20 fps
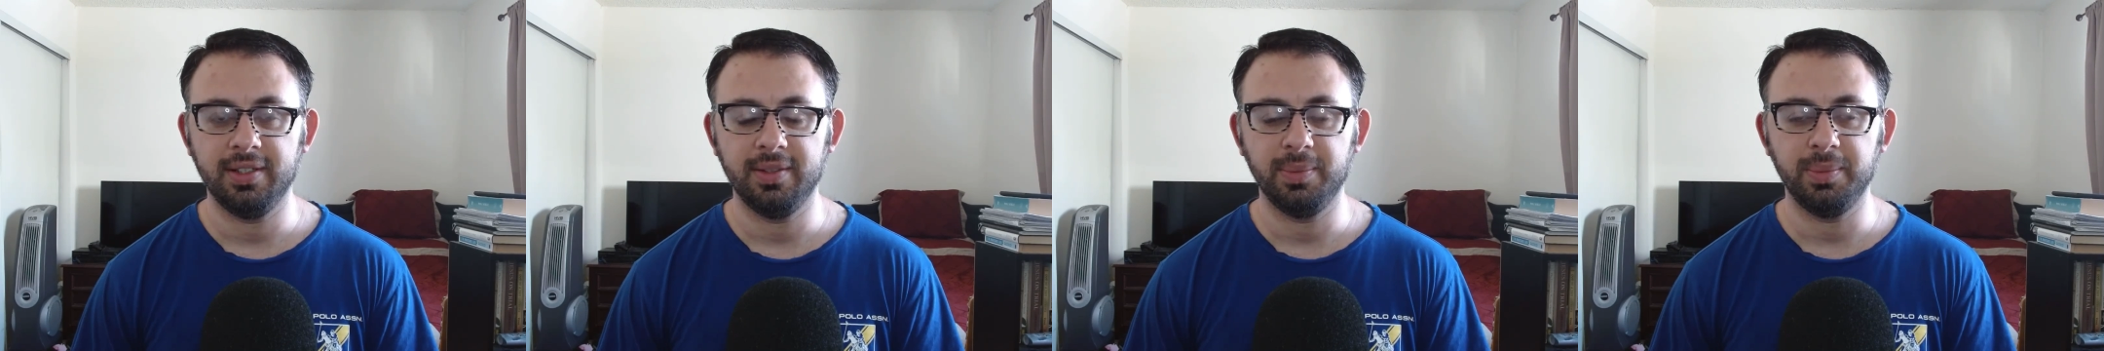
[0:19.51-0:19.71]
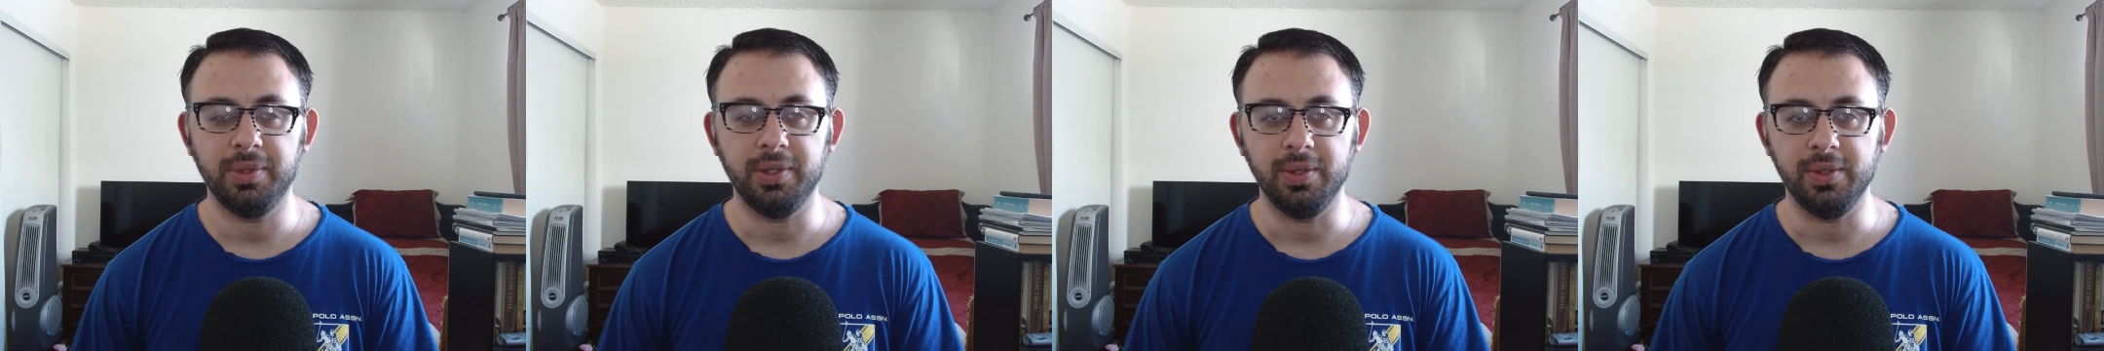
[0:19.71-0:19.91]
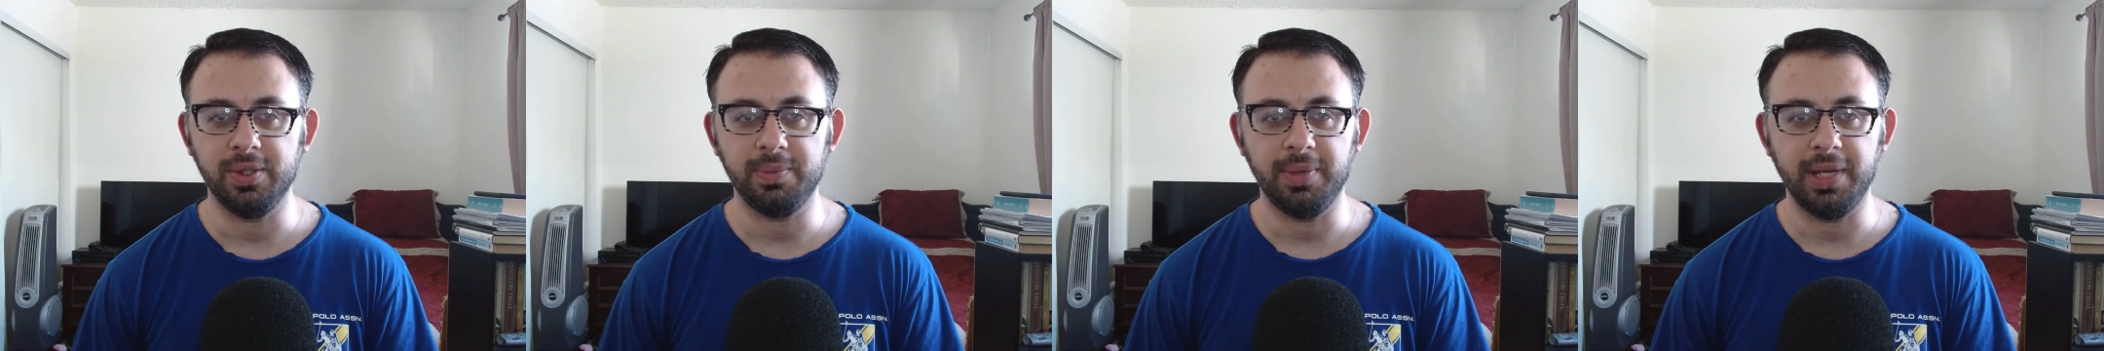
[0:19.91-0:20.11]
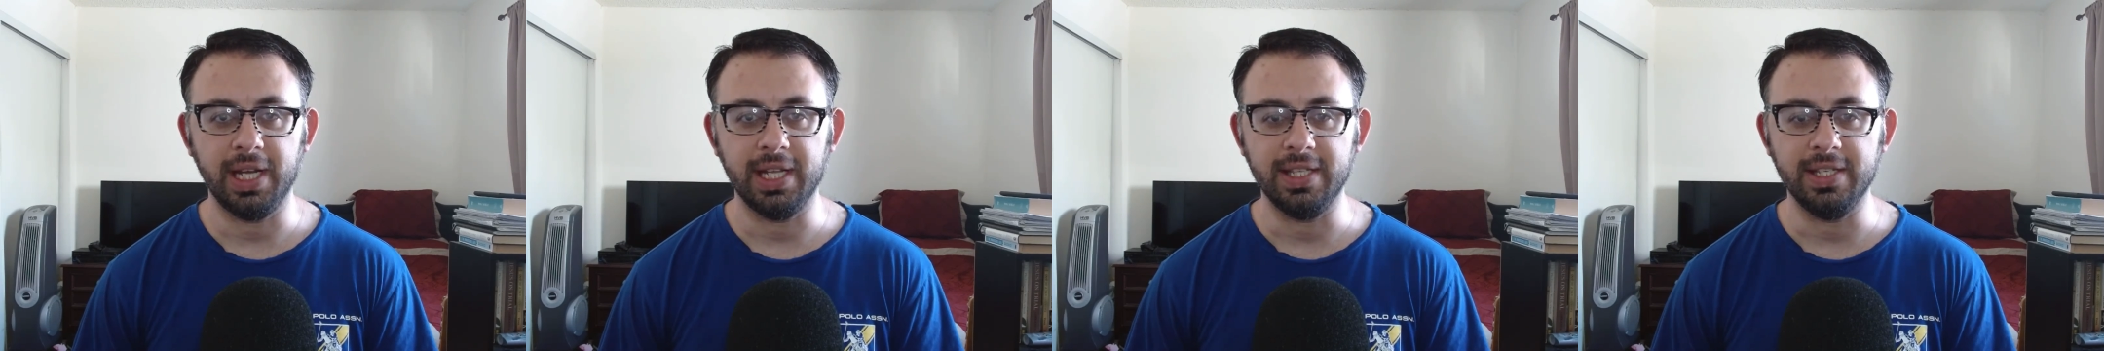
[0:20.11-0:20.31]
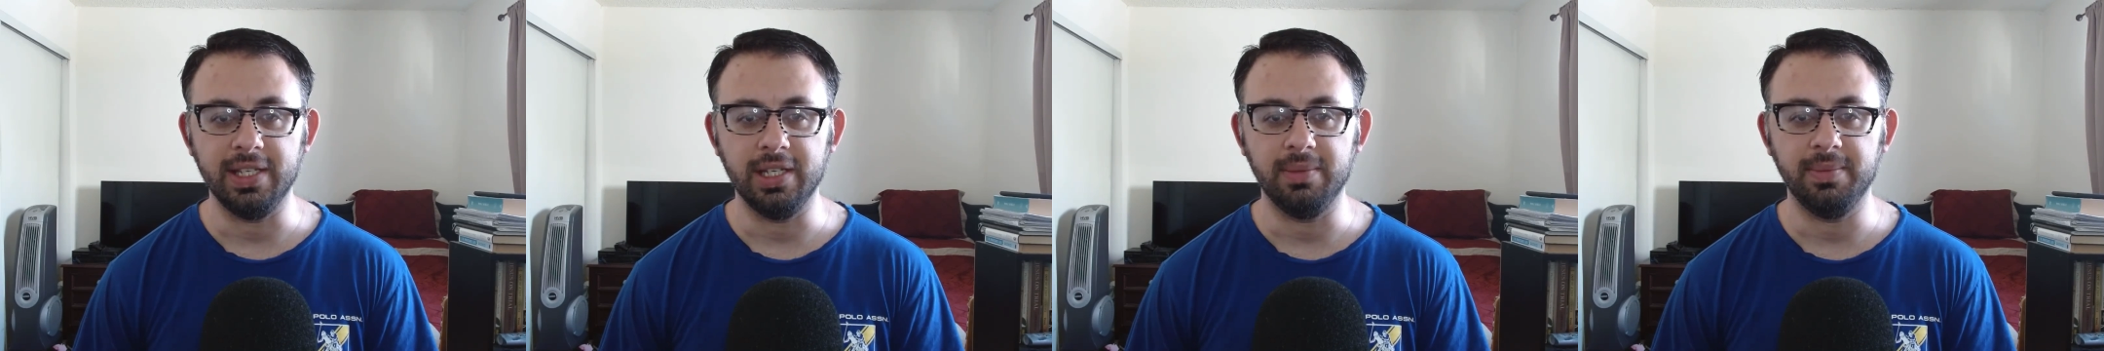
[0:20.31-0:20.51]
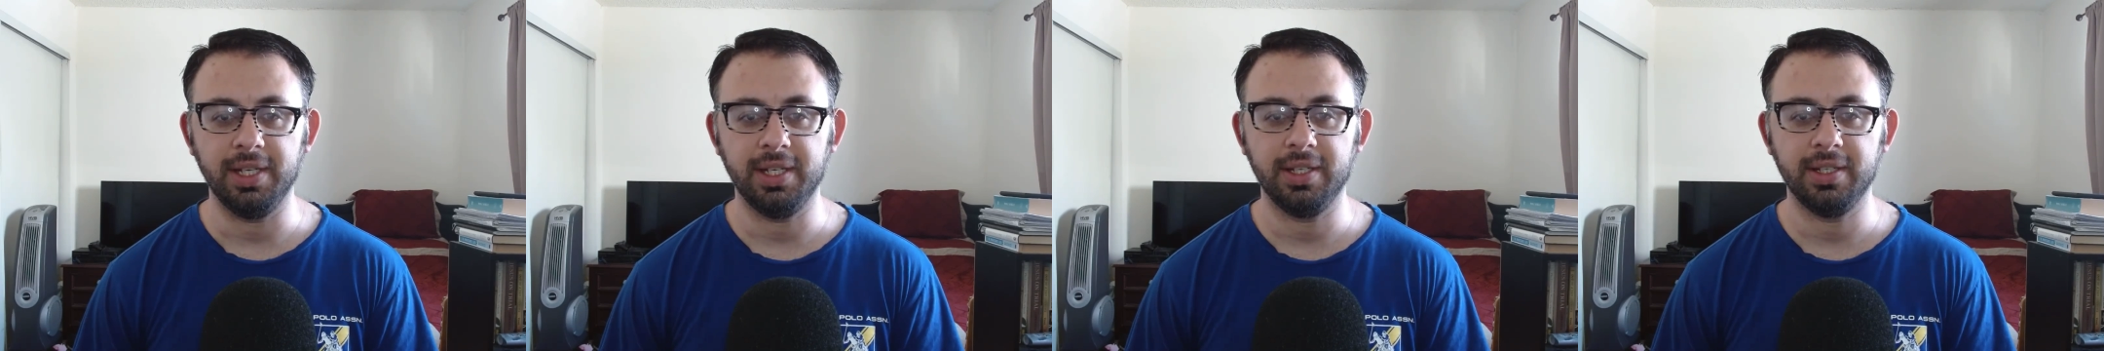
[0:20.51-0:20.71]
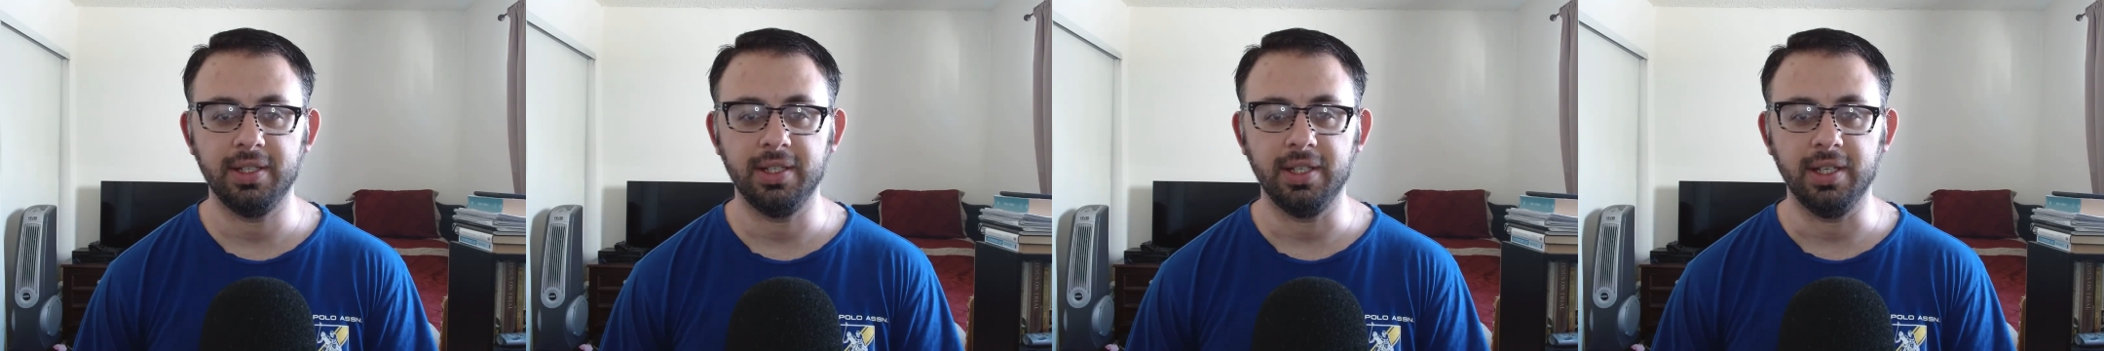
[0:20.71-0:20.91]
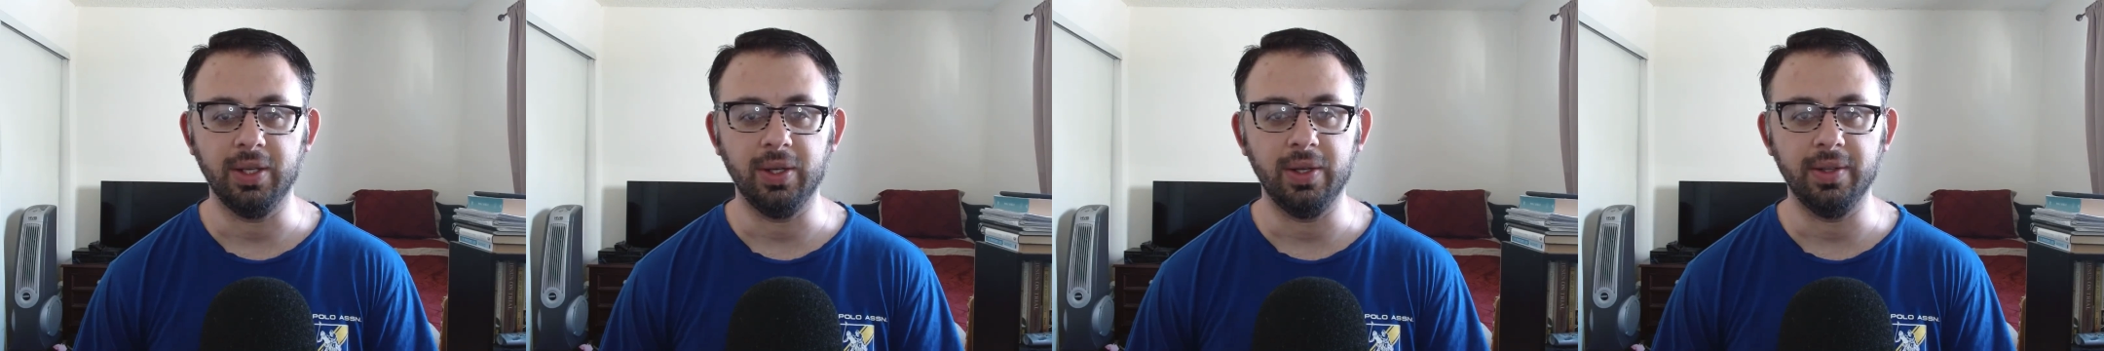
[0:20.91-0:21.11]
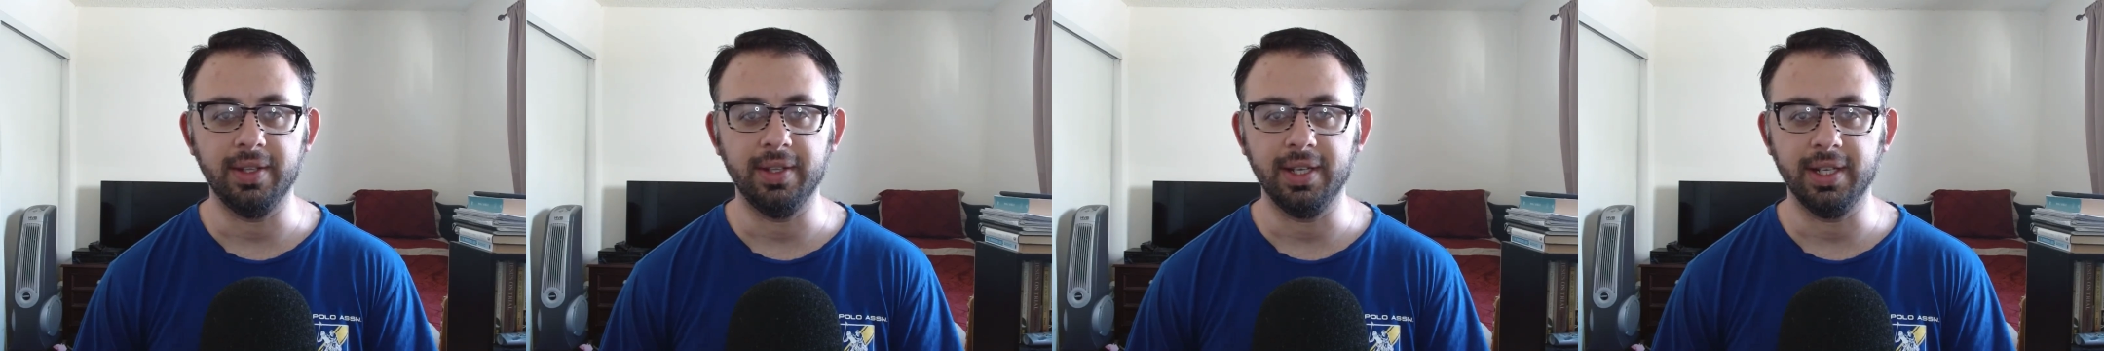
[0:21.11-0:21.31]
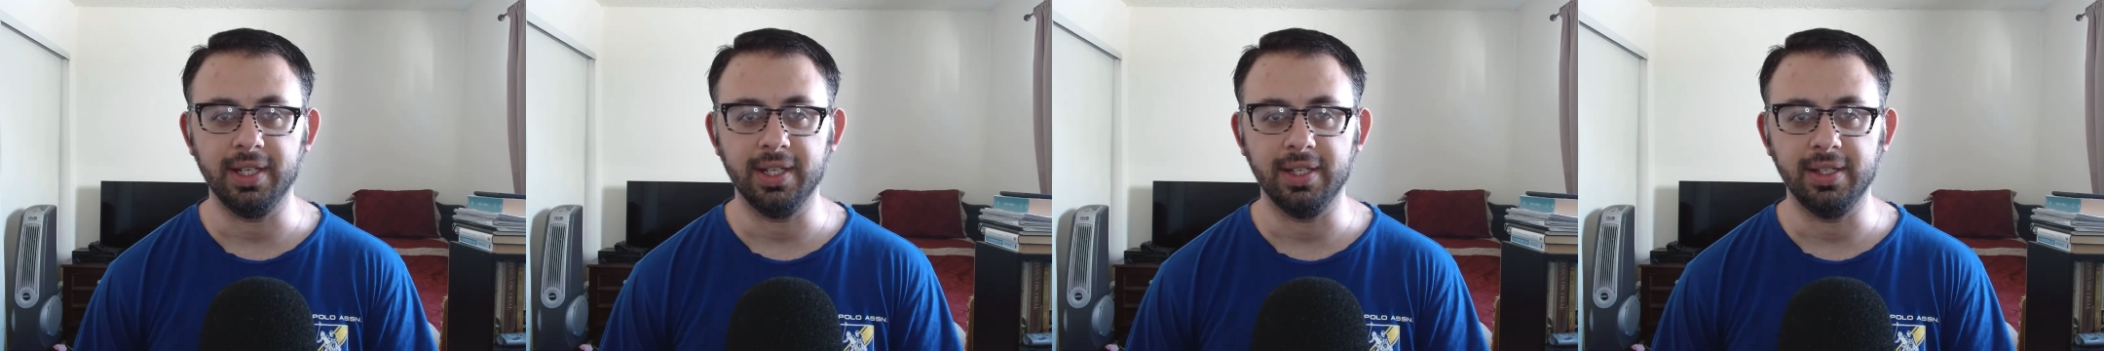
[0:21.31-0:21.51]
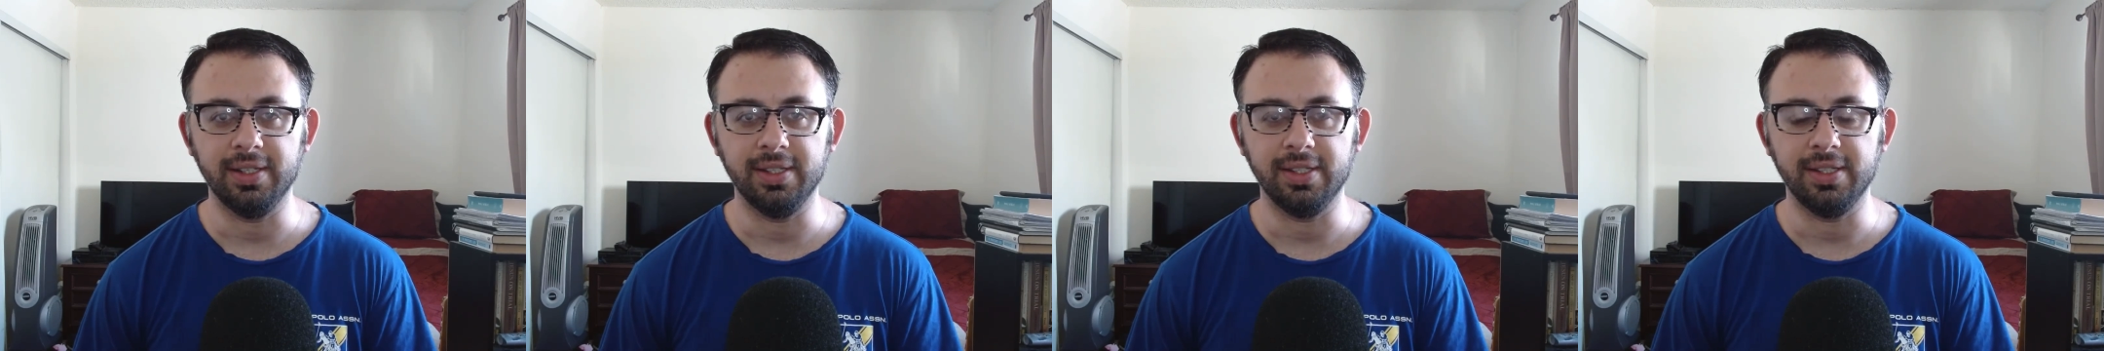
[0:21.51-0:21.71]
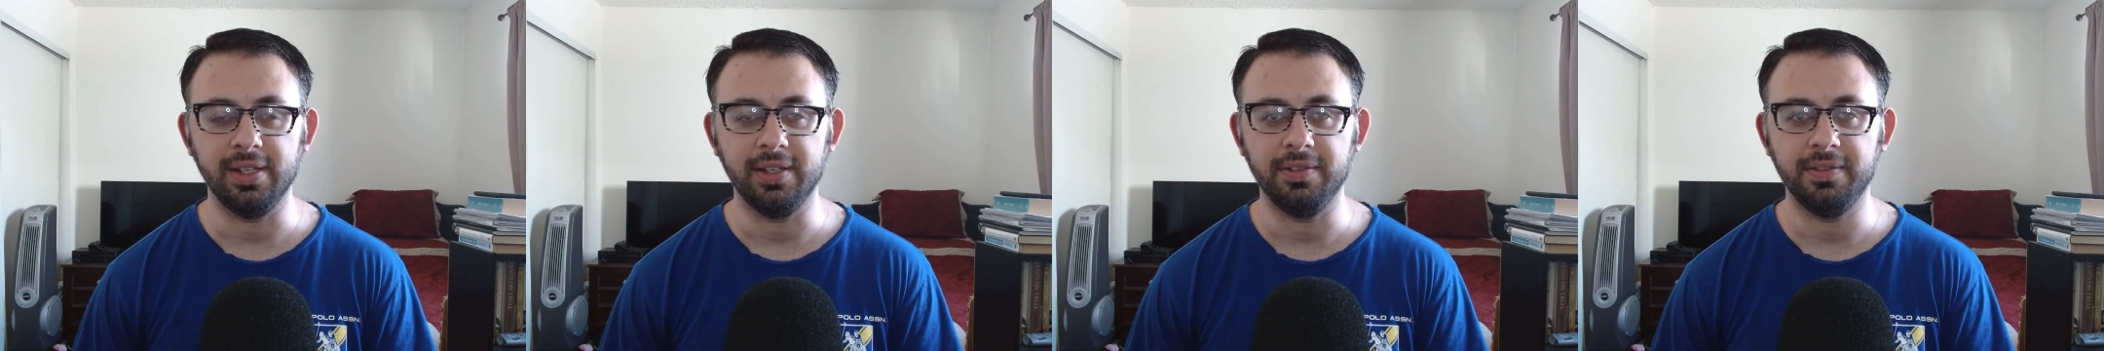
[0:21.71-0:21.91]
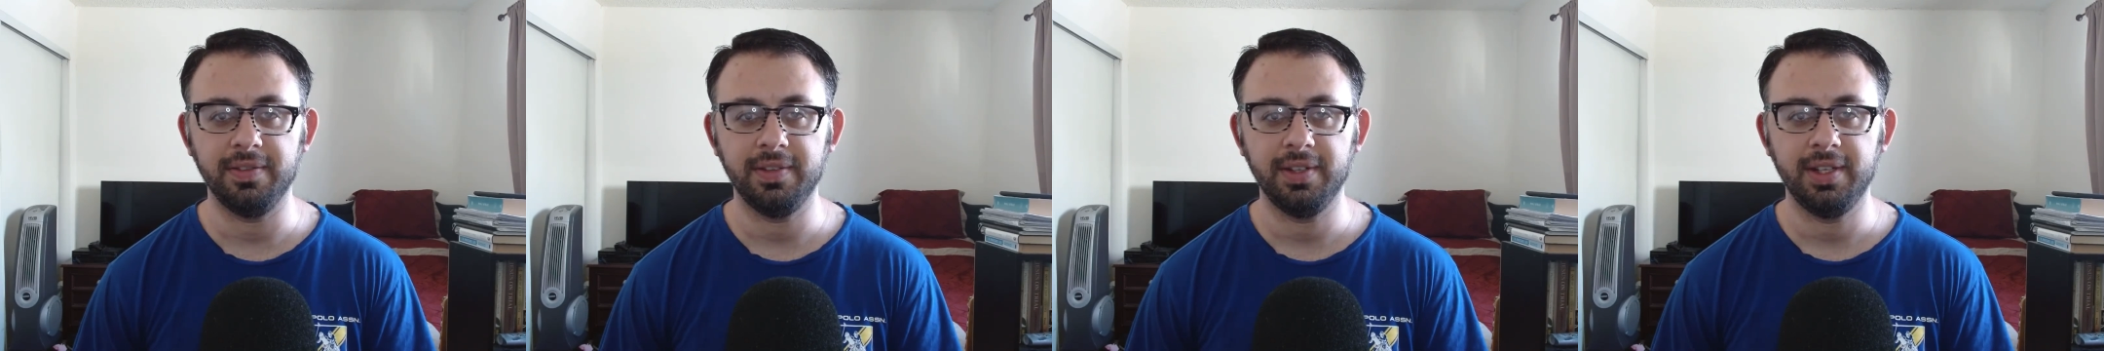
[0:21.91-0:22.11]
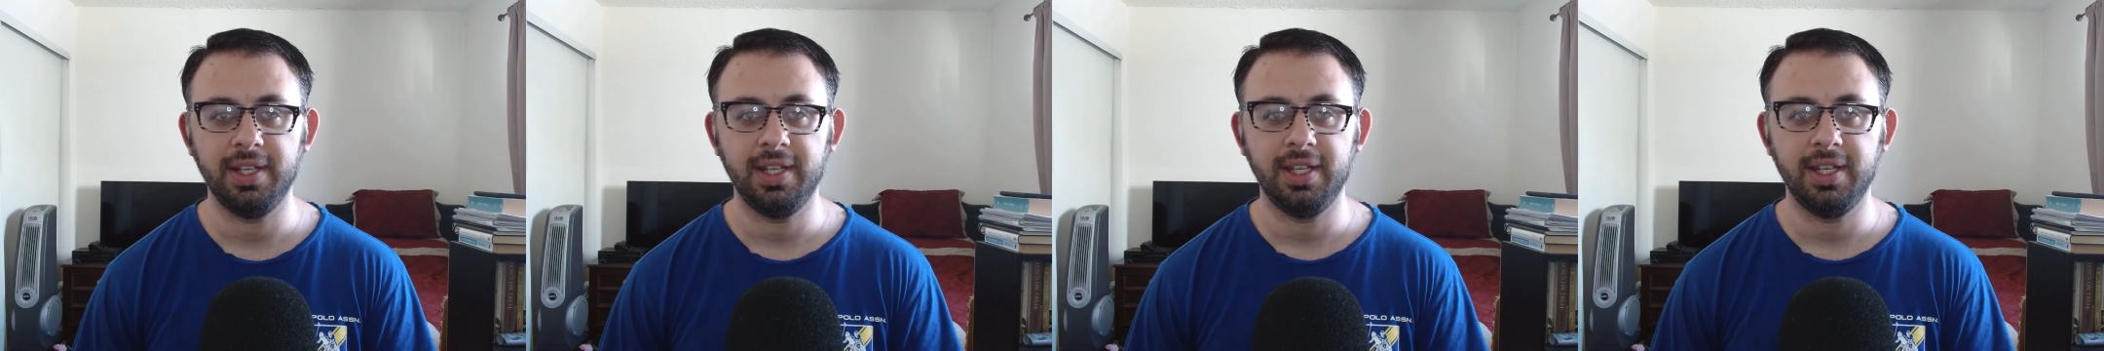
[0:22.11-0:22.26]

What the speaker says: post-pandemic and all that kind of stuff,